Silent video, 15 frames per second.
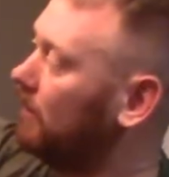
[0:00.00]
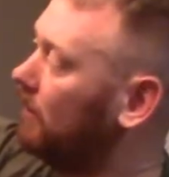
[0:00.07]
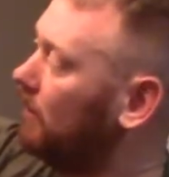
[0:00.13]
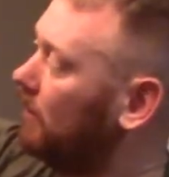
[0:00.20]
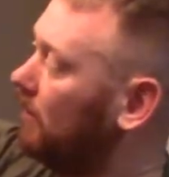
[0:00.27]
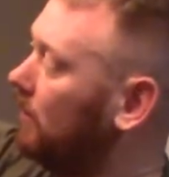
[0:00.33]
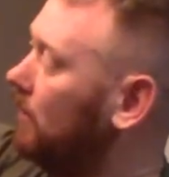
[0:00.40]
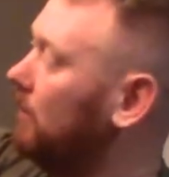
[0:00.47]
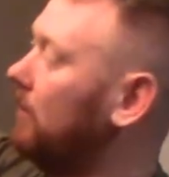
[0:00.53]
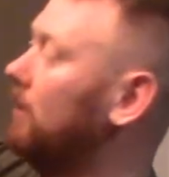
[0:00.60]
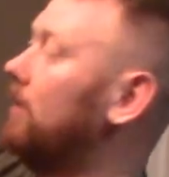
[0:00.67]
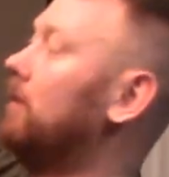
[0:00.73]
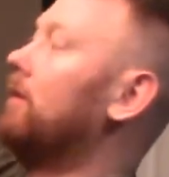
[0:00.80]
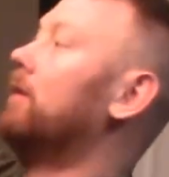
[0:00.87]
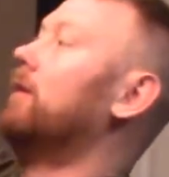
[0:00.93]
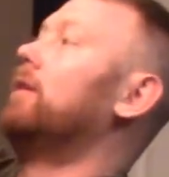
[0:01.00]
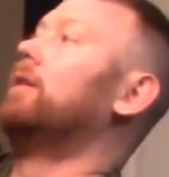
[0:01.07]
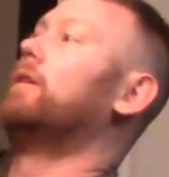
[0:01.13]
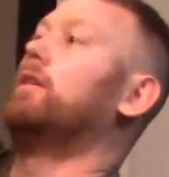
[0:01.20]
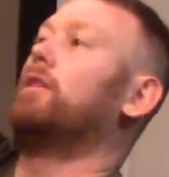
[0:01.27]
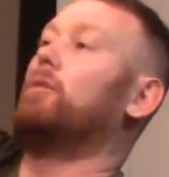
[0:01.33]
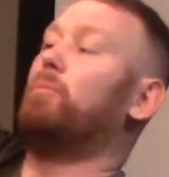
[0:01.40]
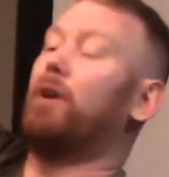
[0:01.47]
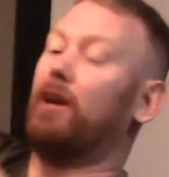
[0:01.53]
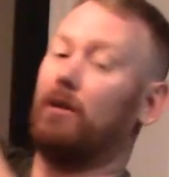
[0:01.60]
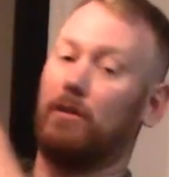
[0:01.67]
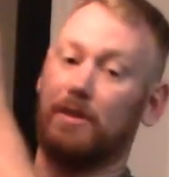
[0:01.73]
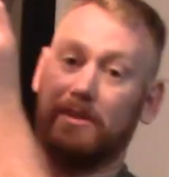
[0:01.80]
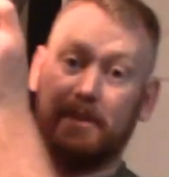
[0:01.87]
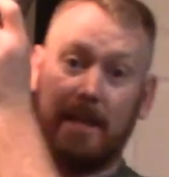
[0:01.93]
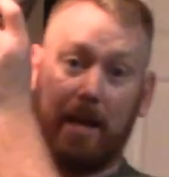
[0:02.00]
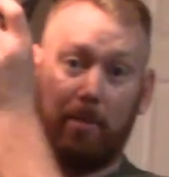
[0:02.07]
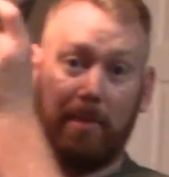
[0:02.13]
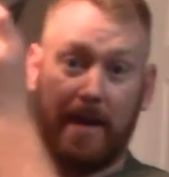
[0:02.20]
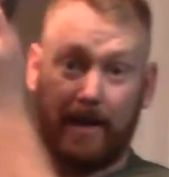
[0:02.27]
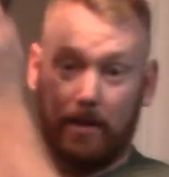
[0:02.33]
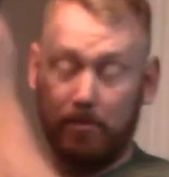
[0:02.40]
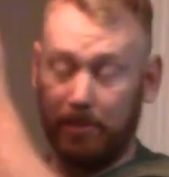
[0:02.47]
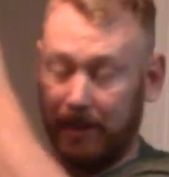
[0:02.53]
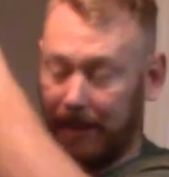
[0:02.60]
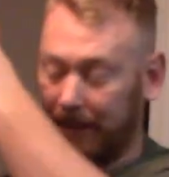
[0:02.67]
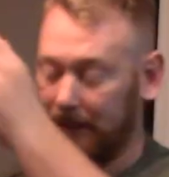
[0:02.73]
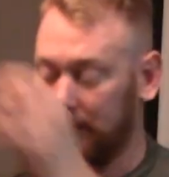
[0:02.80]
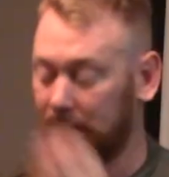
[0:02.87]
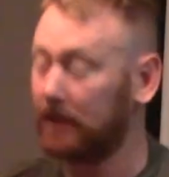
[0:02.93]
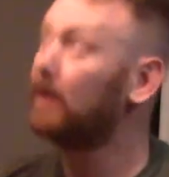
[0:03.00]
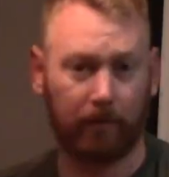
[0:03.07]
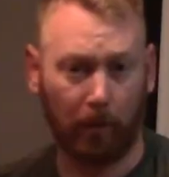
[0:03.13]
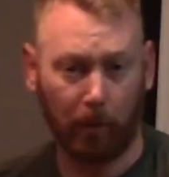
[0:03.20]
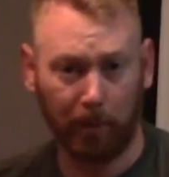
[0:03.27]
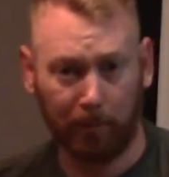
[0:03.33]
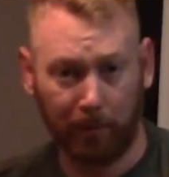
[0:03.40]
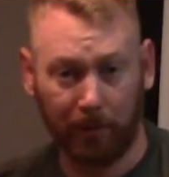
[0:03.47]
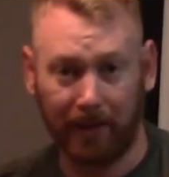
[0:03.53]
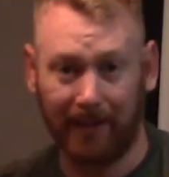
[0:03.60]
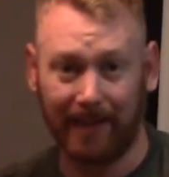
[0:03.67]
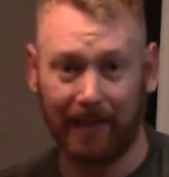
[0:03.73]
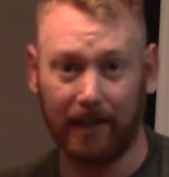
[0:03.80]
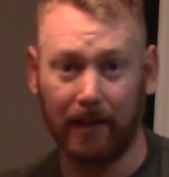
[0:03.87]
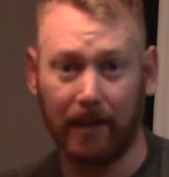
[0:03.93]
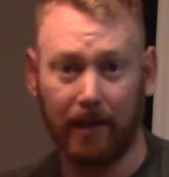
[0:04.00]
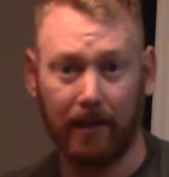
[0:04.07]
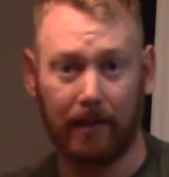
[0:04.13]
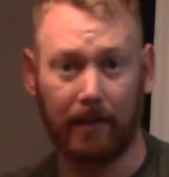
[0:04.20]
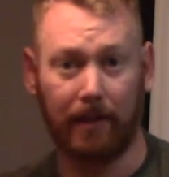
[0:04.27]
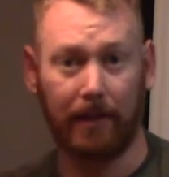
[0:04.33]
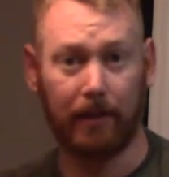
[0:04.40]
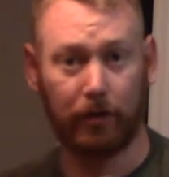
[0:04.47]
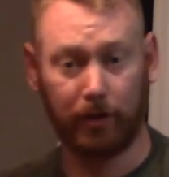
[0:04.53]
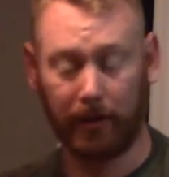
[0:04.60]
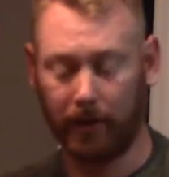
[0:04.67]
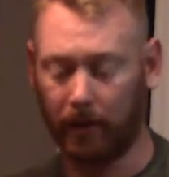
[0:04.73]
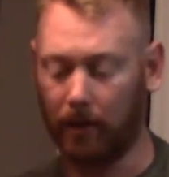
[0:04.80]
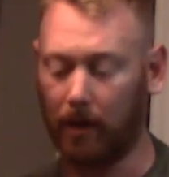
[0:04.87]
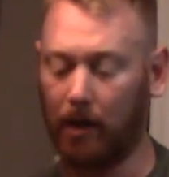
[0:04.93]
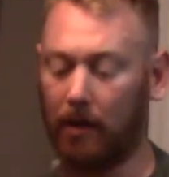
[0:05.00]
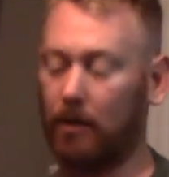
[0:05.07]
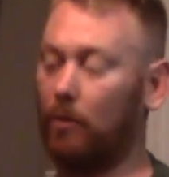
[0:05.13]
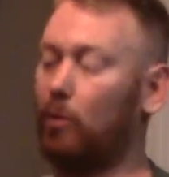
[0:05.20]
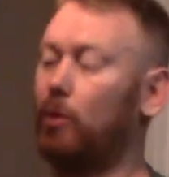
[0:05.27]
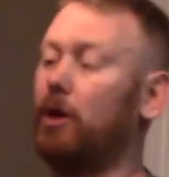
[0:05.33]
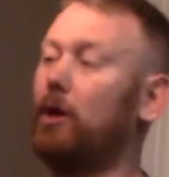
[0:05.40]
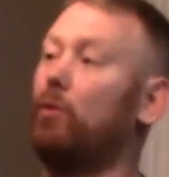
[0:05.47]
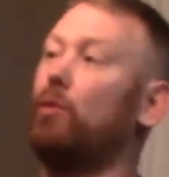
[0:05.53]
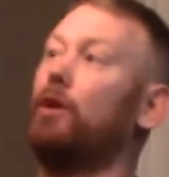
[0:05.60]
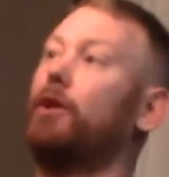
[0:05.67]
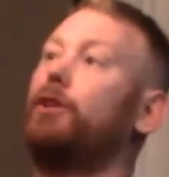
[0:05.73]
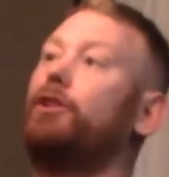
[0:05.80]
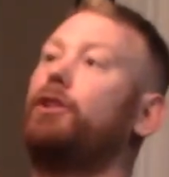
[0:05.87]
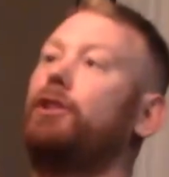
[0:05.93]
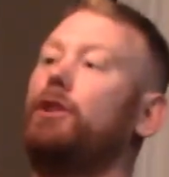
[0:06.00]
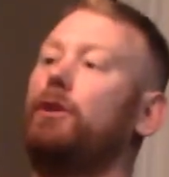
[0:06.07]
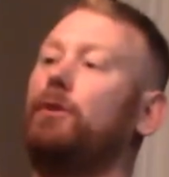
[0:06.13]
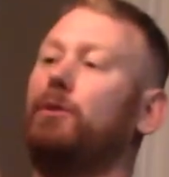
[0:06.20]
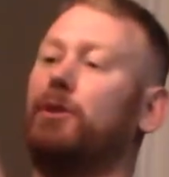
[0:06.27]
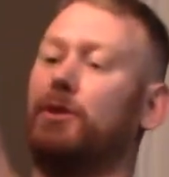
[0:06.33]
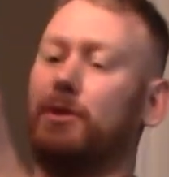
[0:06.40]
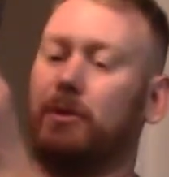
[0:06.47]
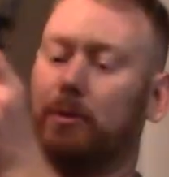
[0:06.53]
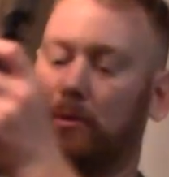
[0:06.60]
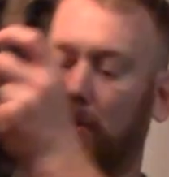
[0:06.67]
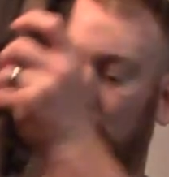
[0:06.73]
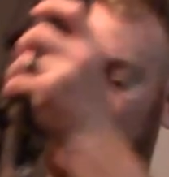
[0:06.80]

the barrel is now back in place. Before we put in the trigger guard, what I want to show you